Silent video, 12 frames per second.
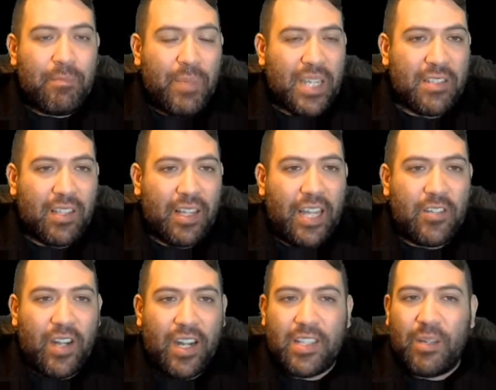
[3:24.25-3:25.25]
Basically, I
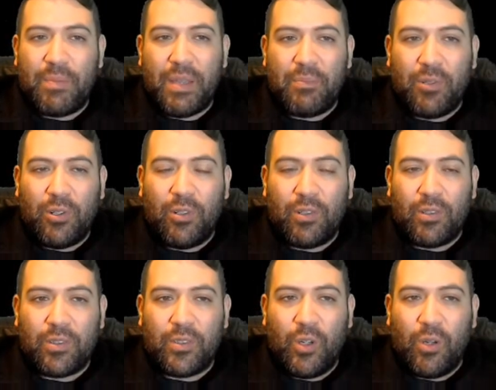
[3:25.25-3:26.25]
try to tell
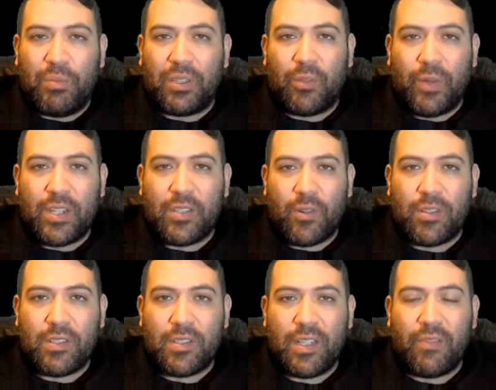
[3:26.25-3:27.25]
people, don't put the
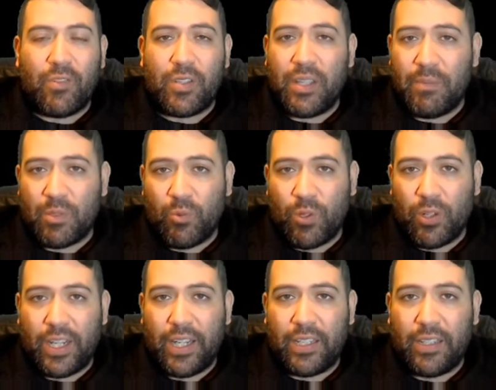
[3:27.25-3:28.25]
resources in if your team is
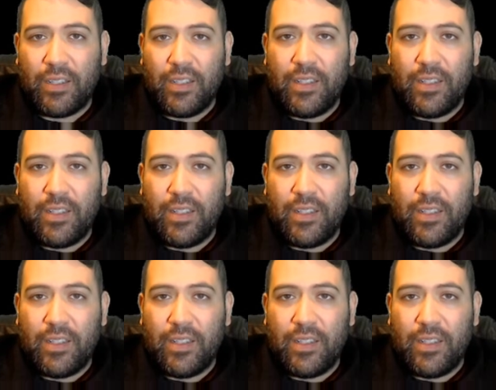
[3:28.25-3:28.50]
working.